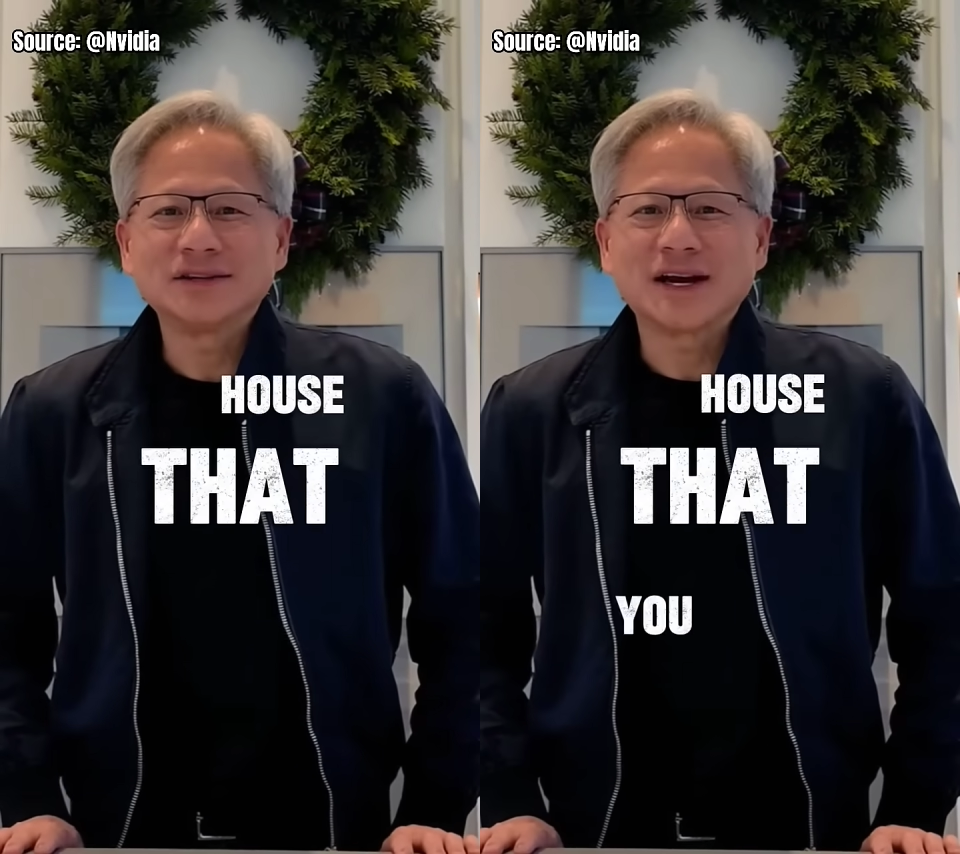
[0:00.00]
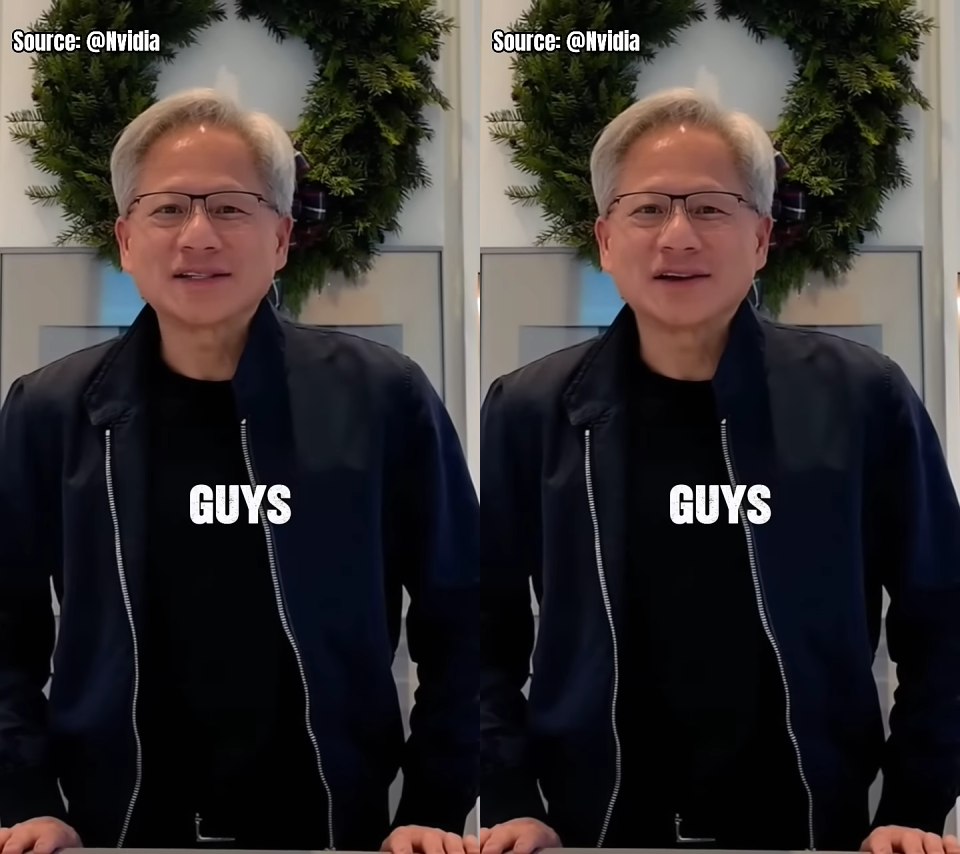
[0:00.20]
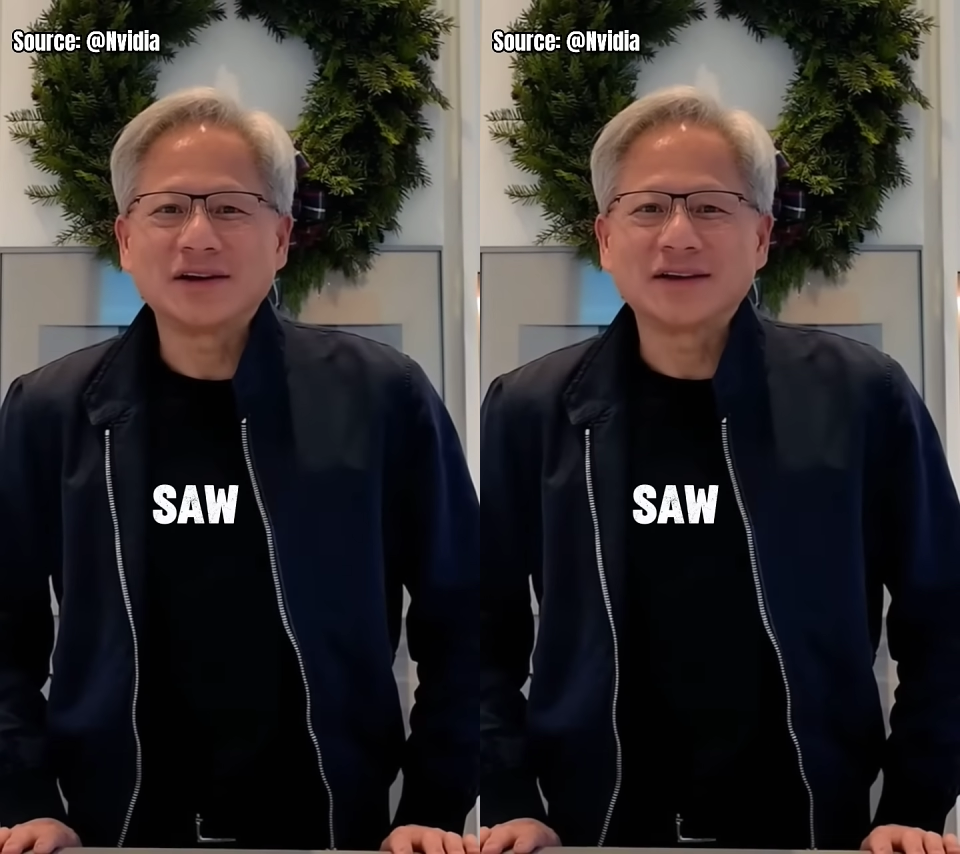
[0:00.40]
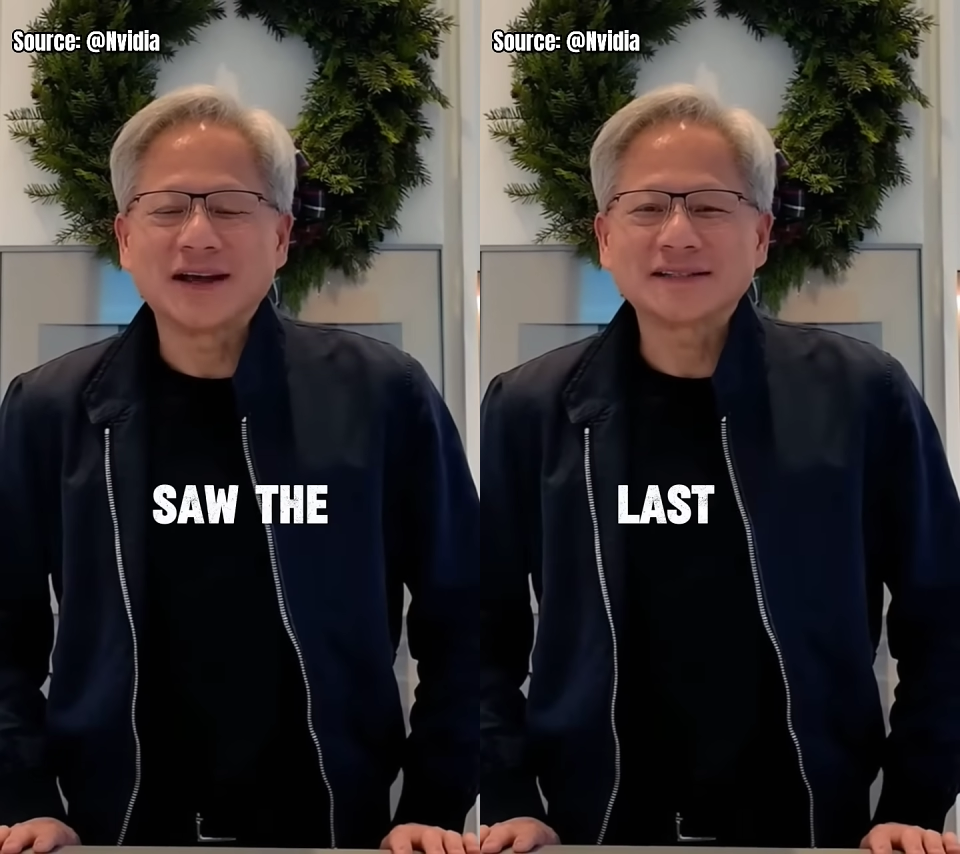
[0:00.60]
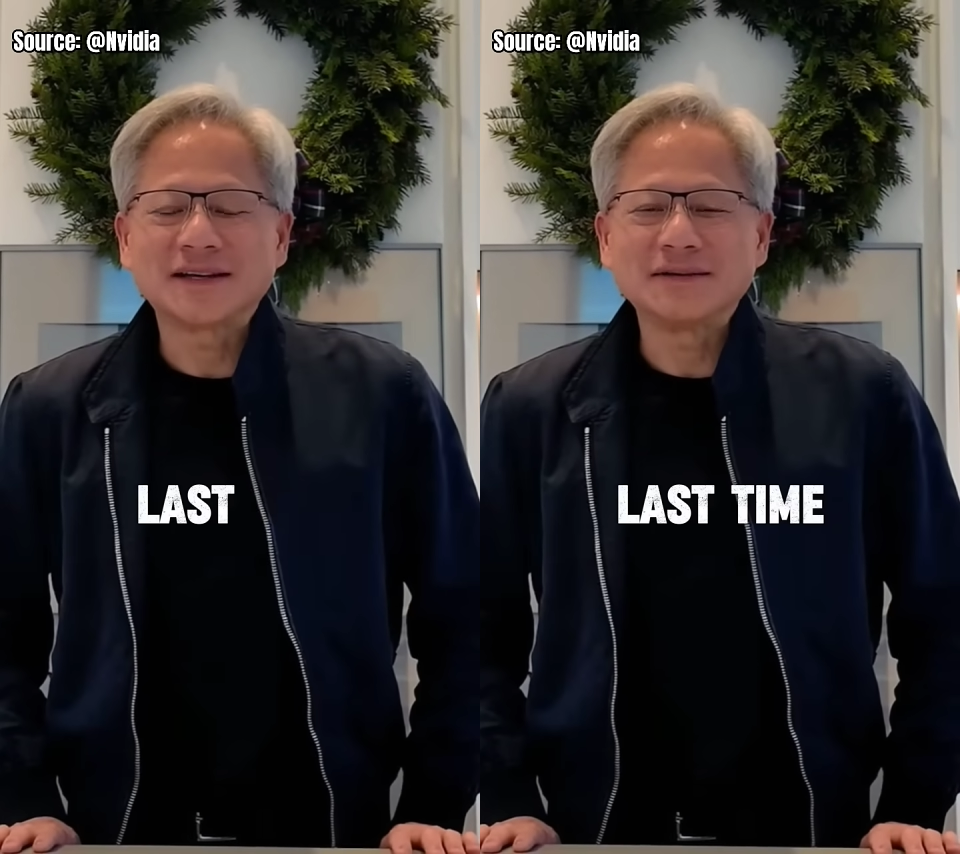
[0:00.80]
you guys saw the
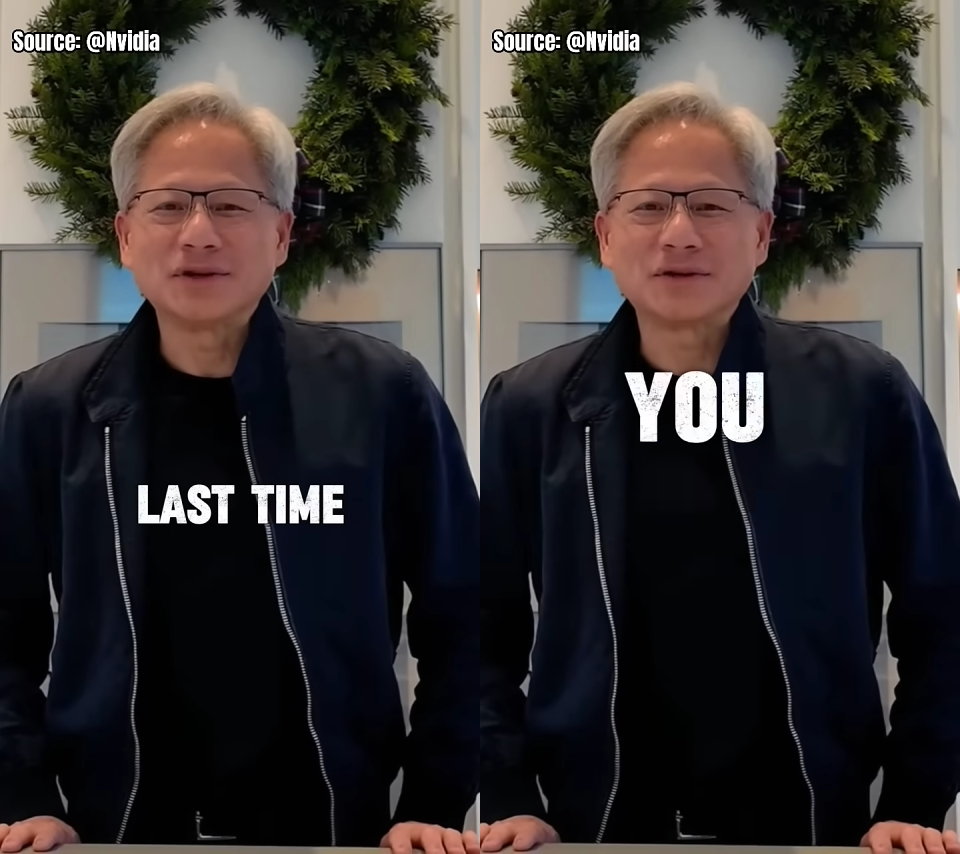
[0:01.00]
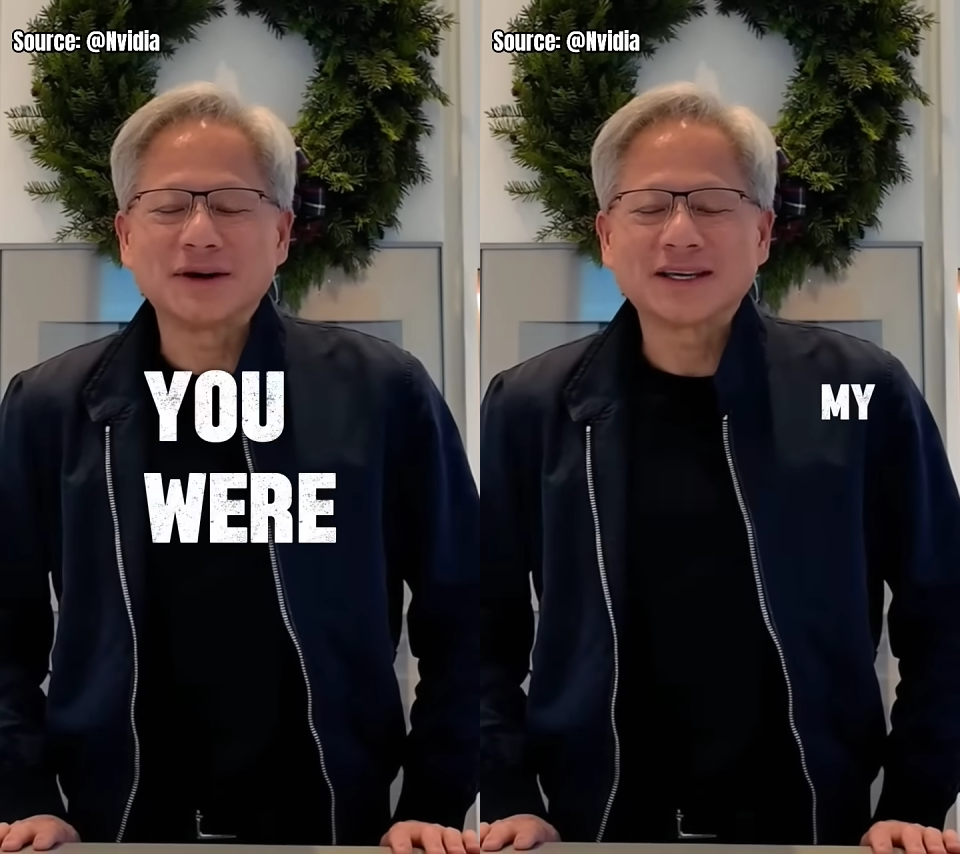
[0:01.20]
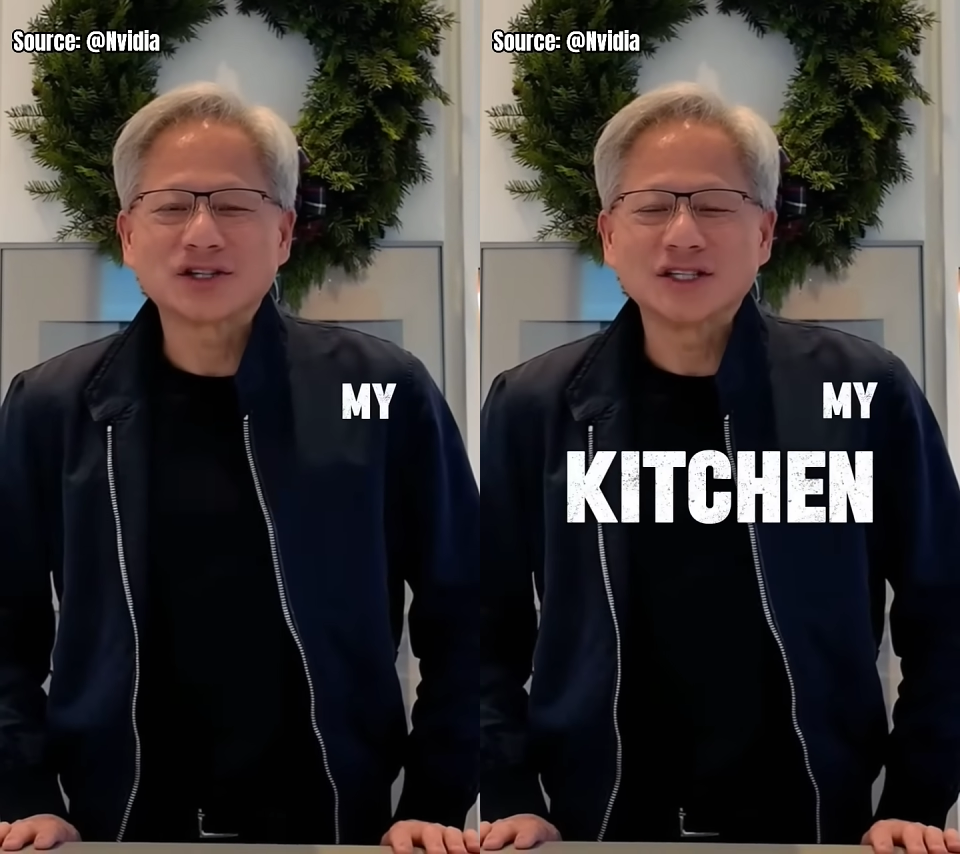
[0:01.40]
last time you were in my